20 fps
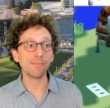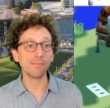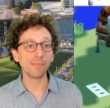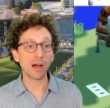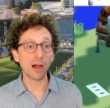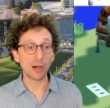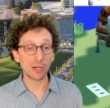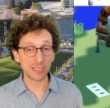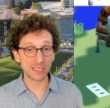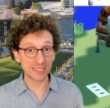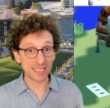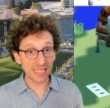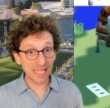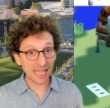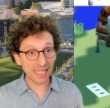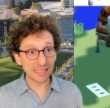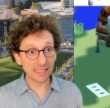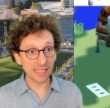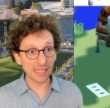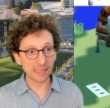are
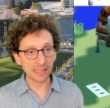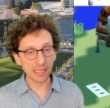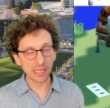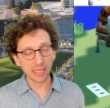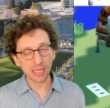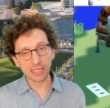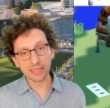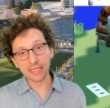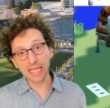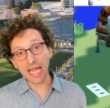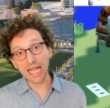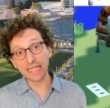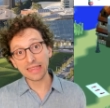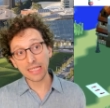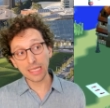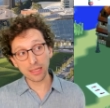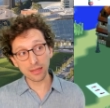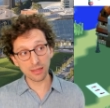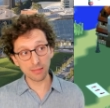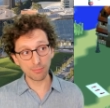selected, they
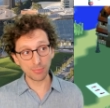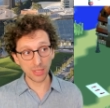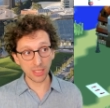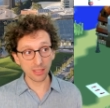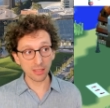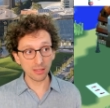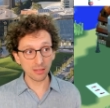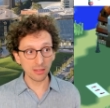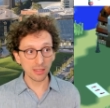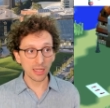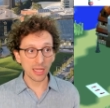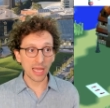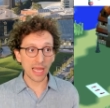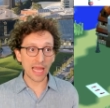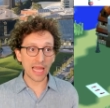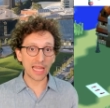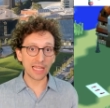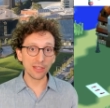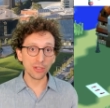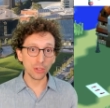disappear,
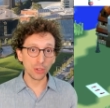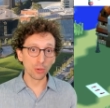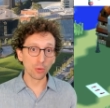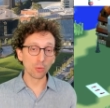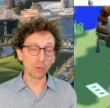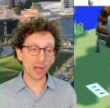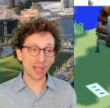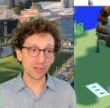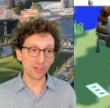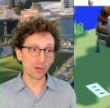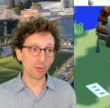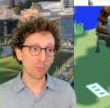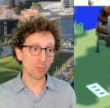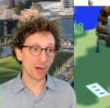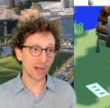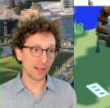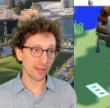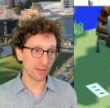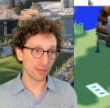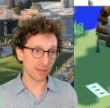and new random
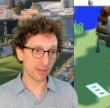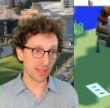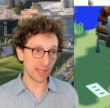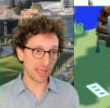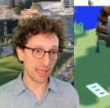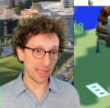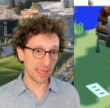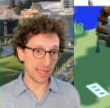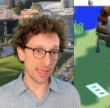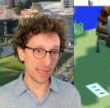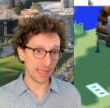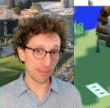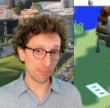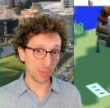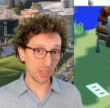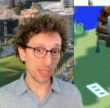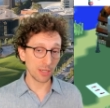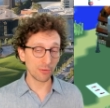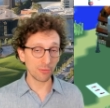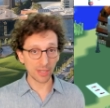ones
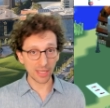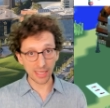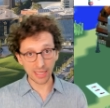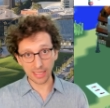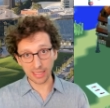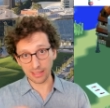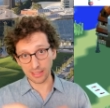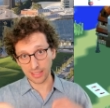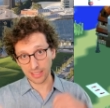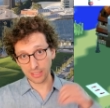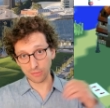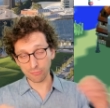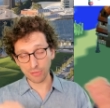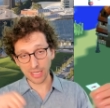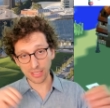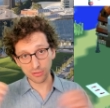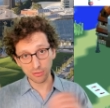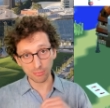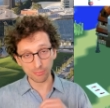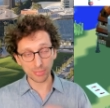appear in
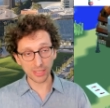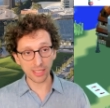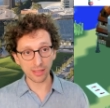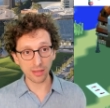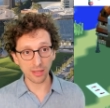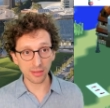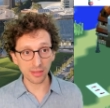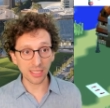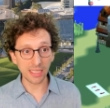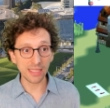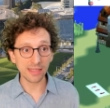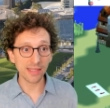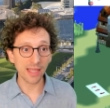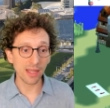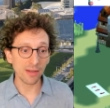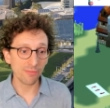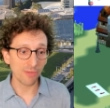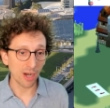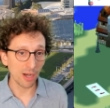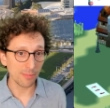random places in the
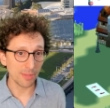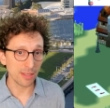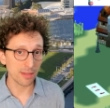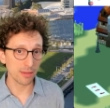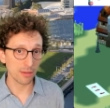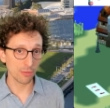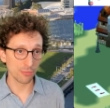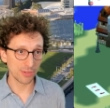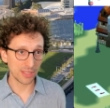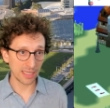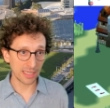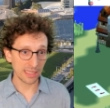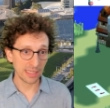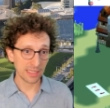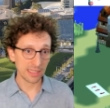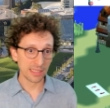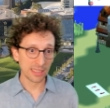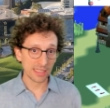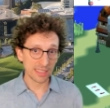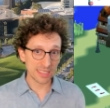environment. So the
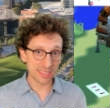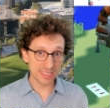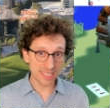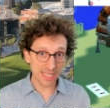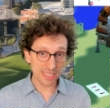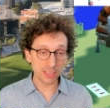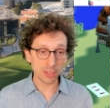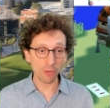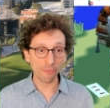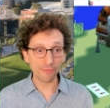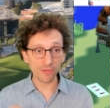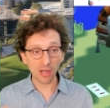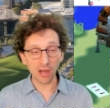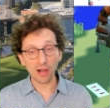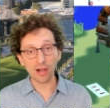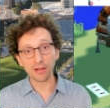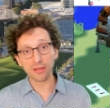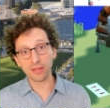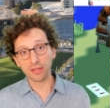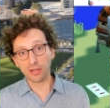sets of
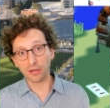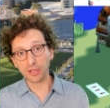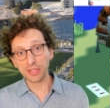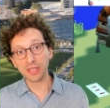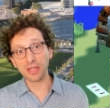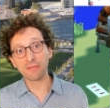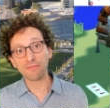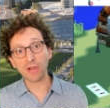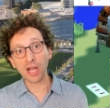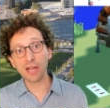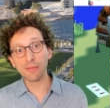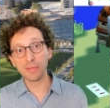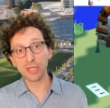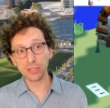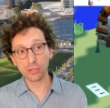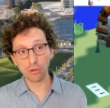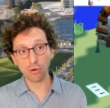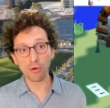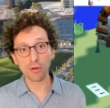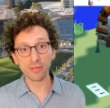cards that are in the
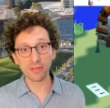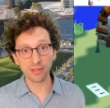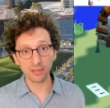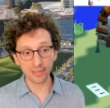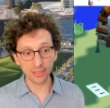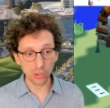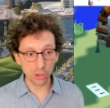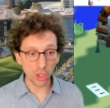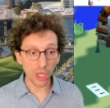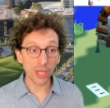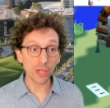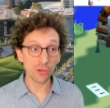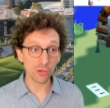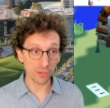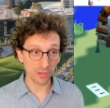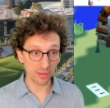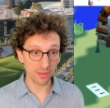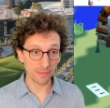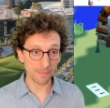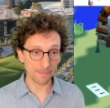environment constantly
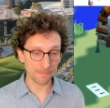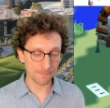changes.